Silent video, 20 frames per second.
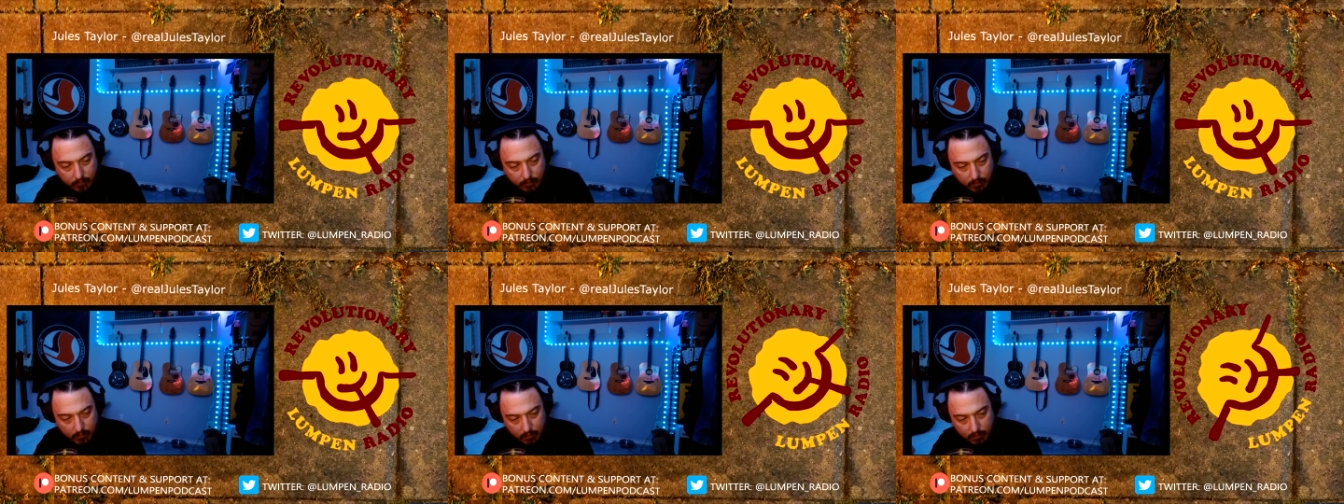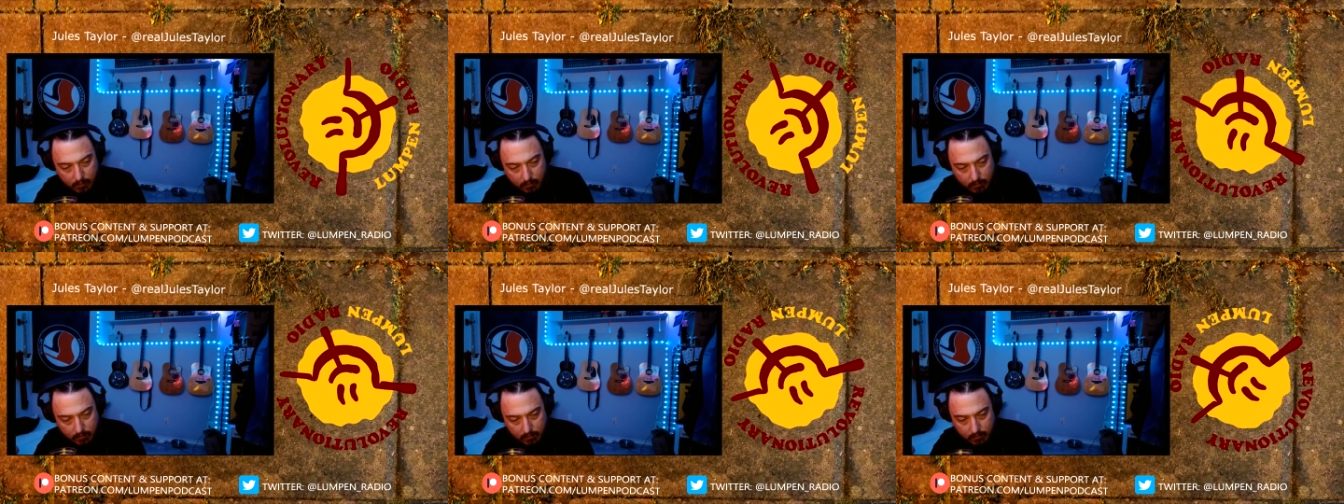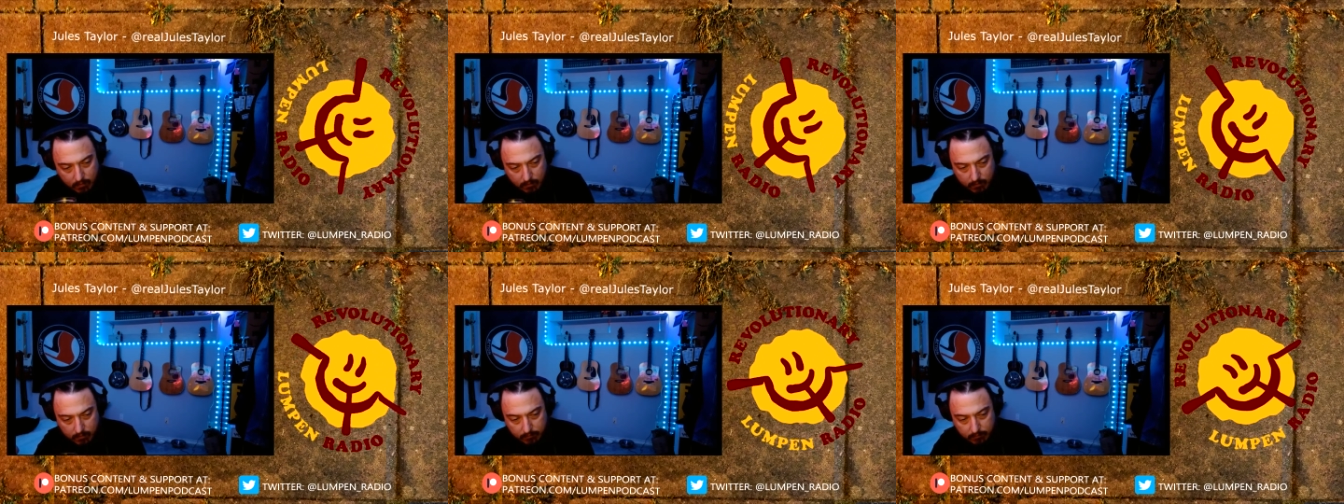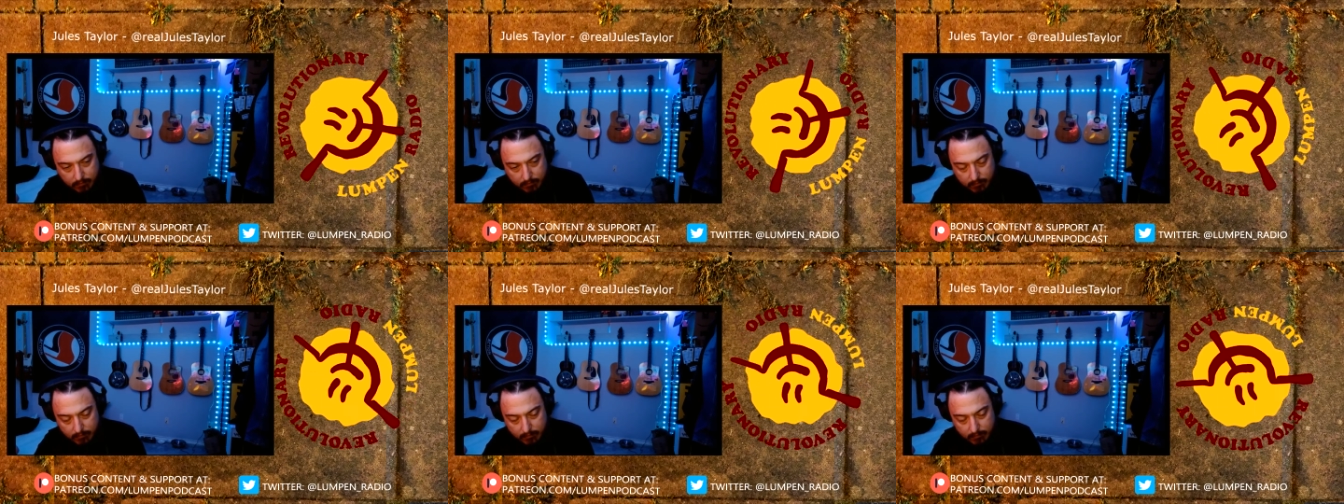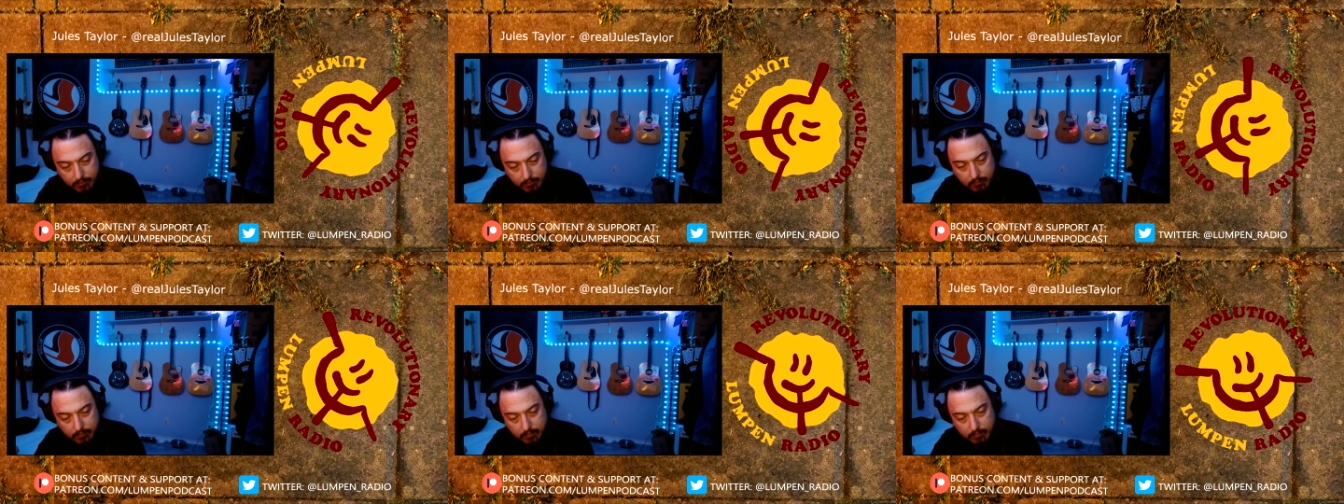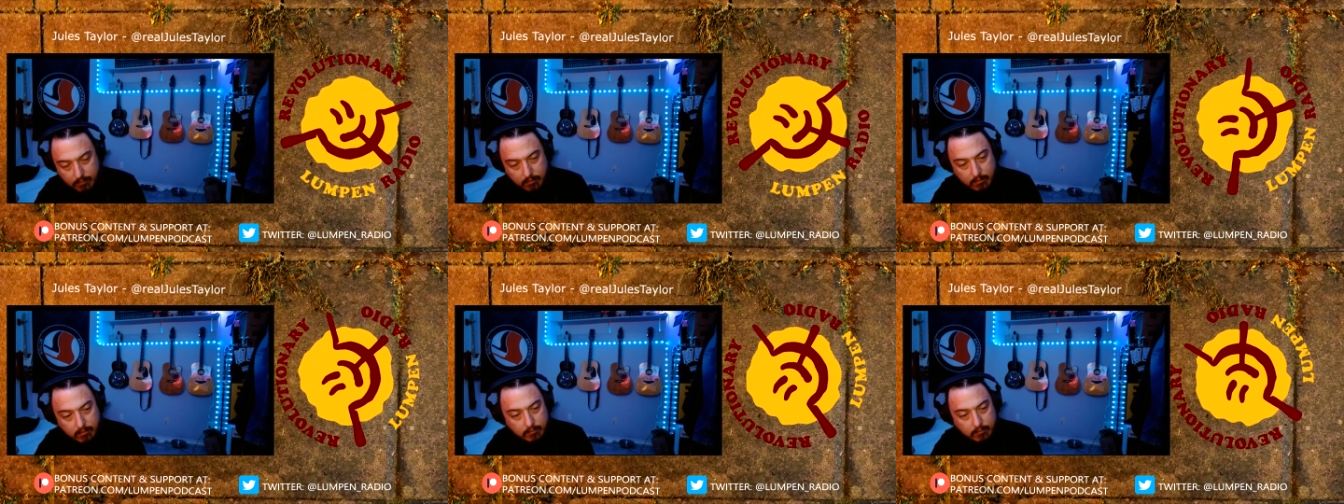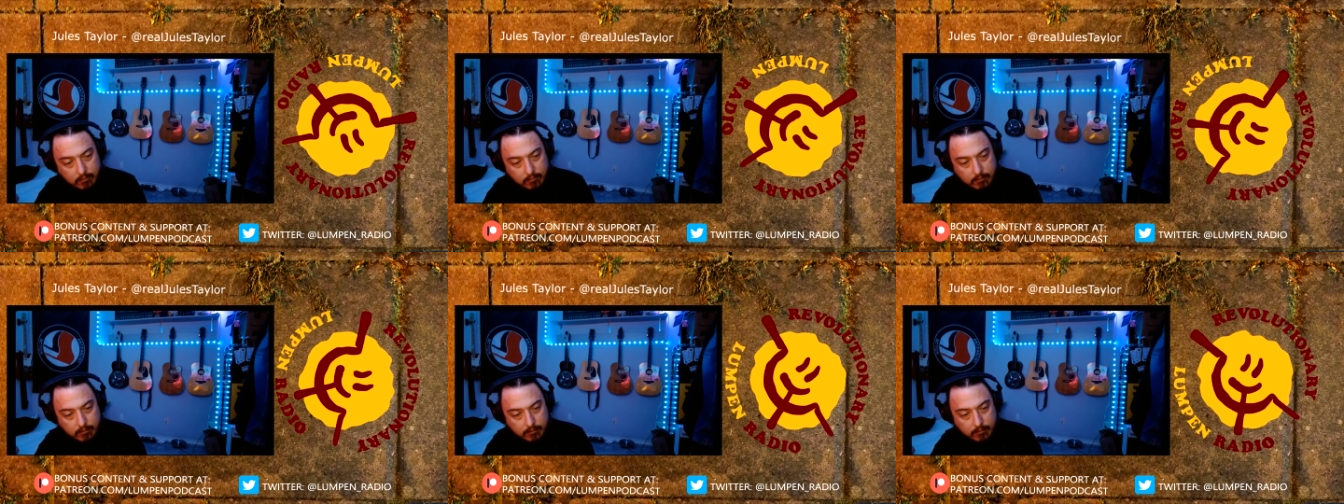you know that's something that
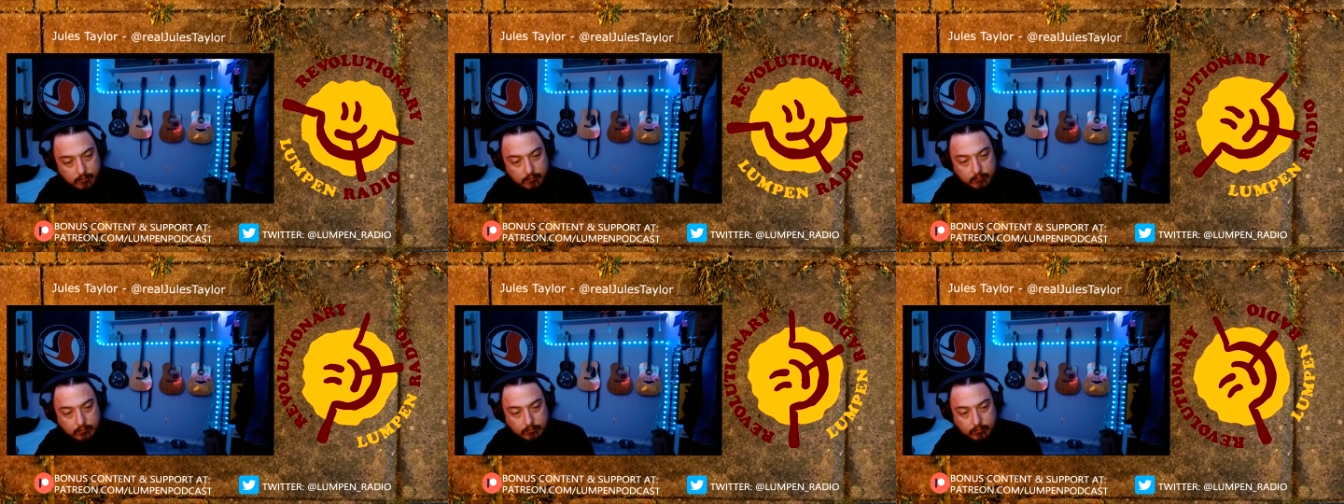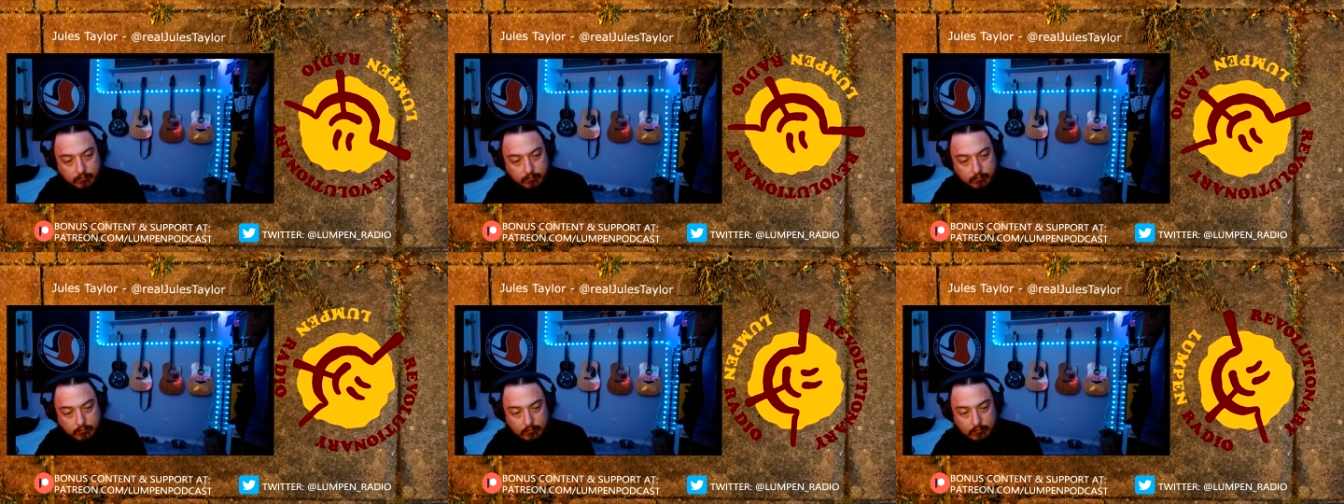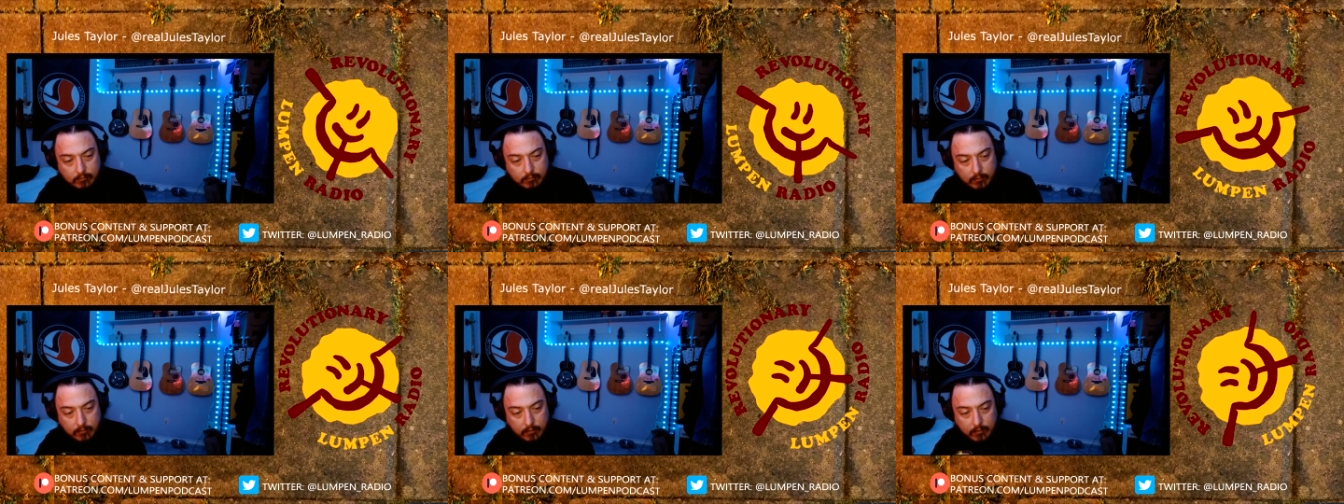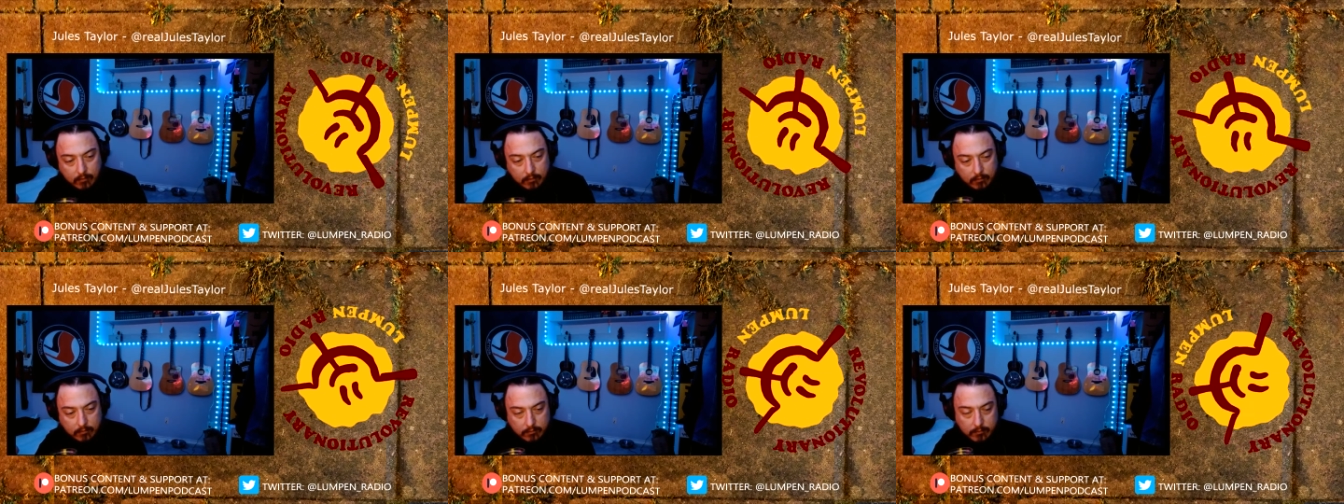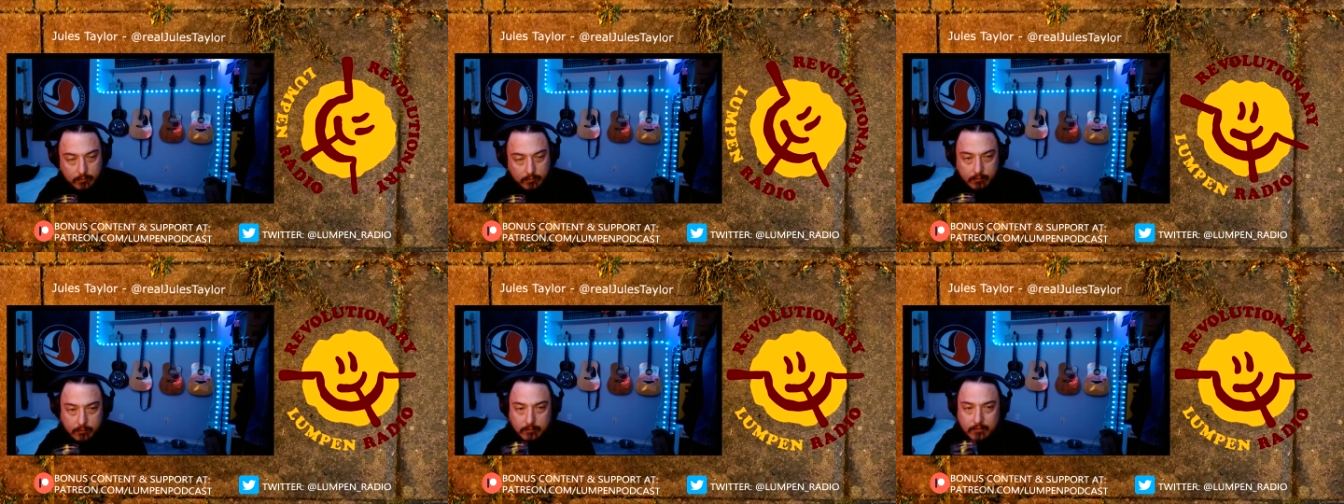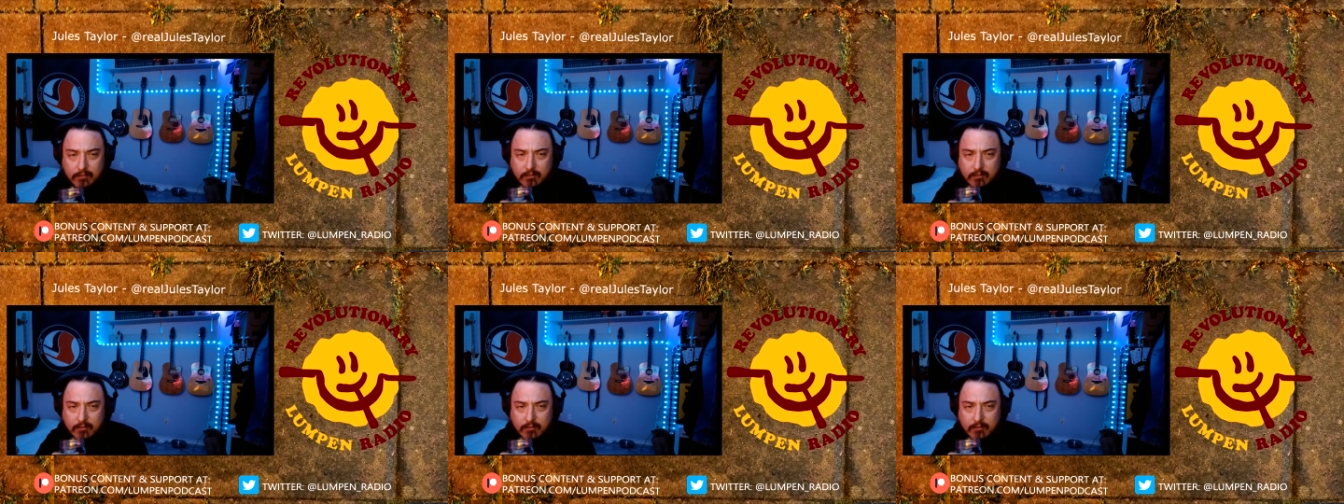like even the people who can't do